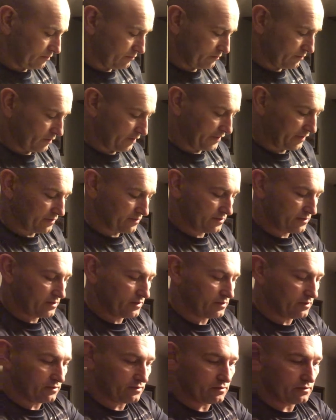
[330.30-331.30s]
Like you
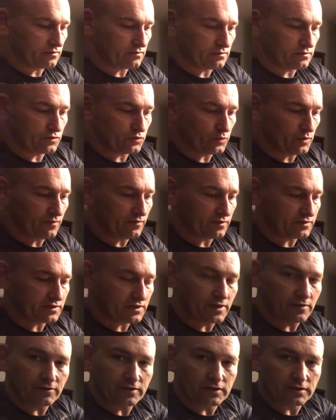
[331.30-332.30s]
see, the swivels and
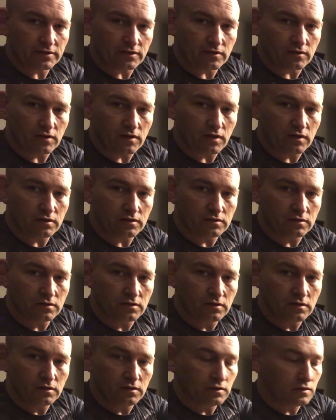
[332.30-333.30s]
everything, they're all
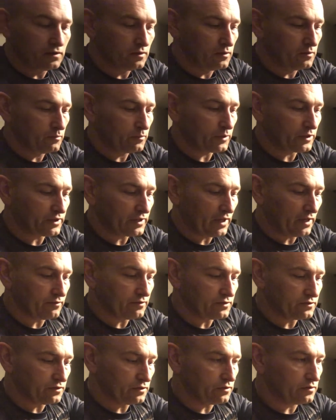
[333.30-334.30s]
pretty heavy
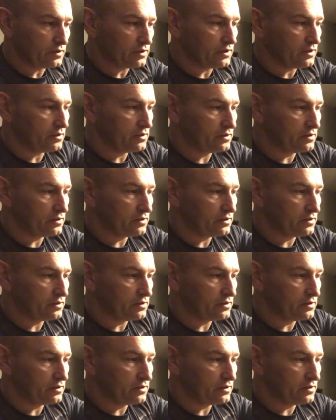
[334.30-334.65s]
duty,